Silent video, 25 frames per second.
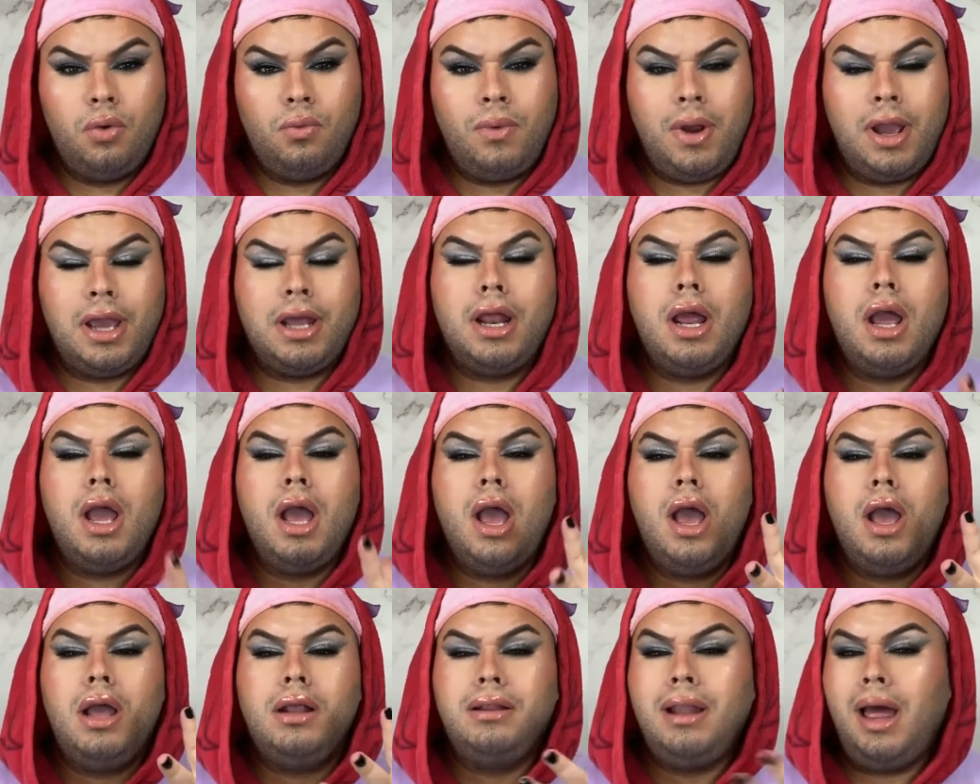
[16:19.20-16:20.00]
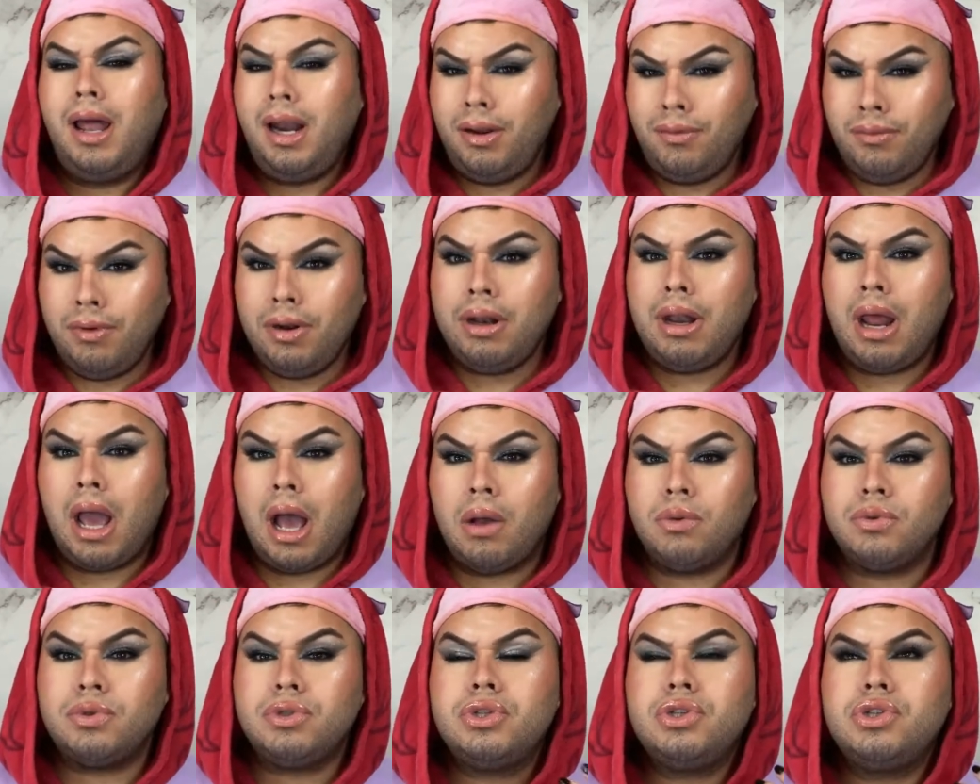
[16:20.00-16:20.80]
Right. Not even
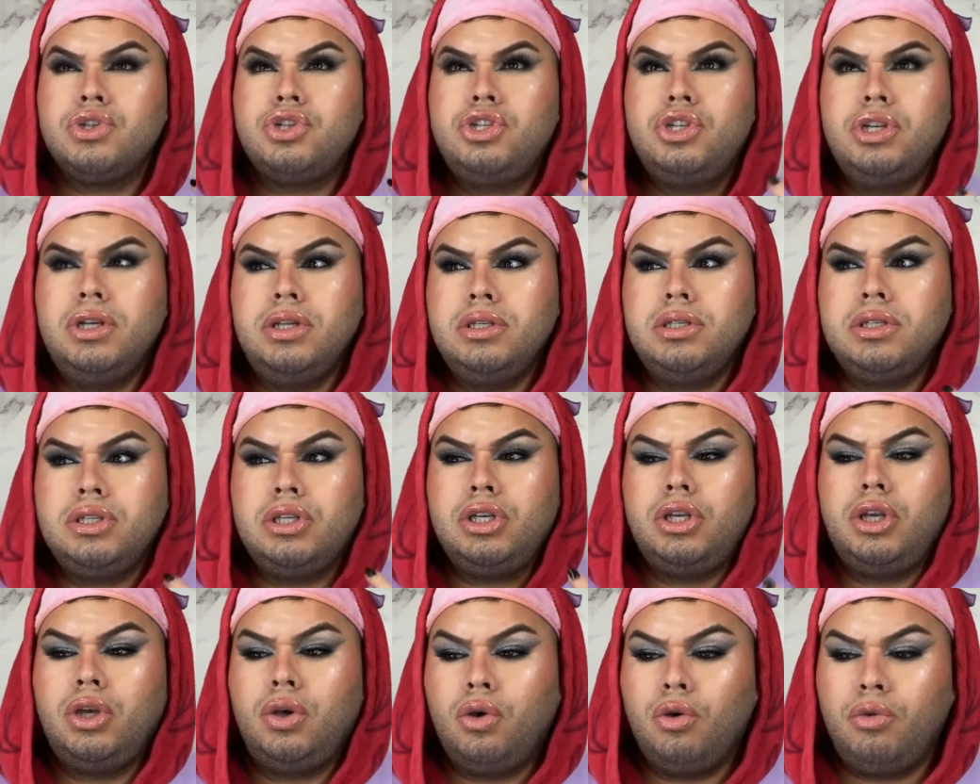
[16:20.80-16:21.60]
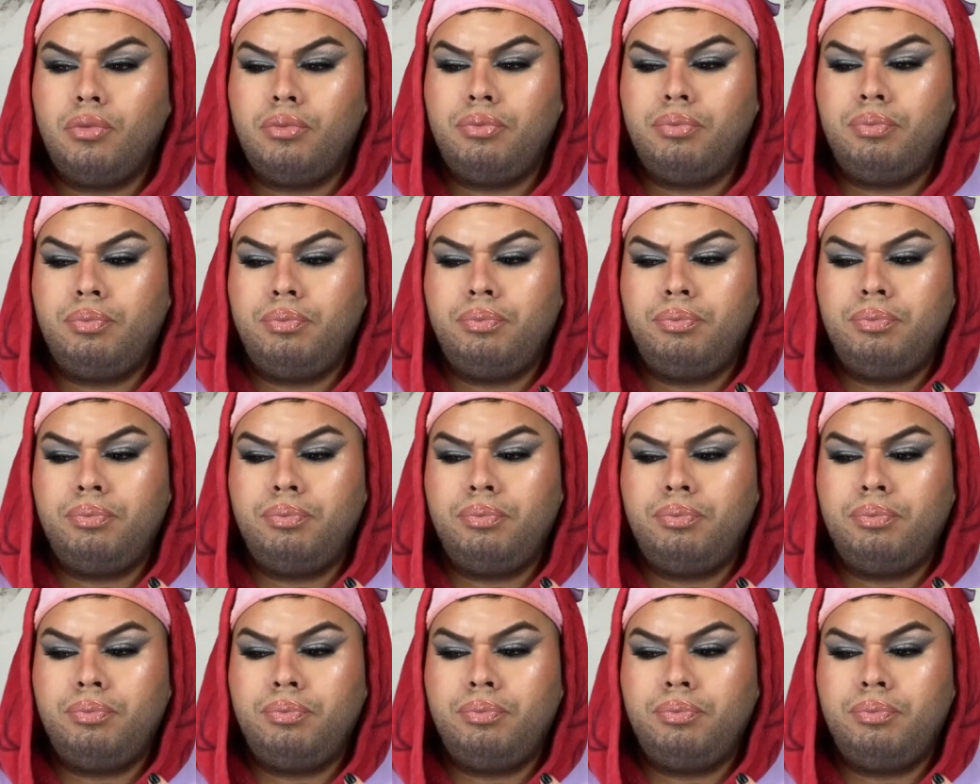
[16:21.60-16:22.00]
announced. She's cute.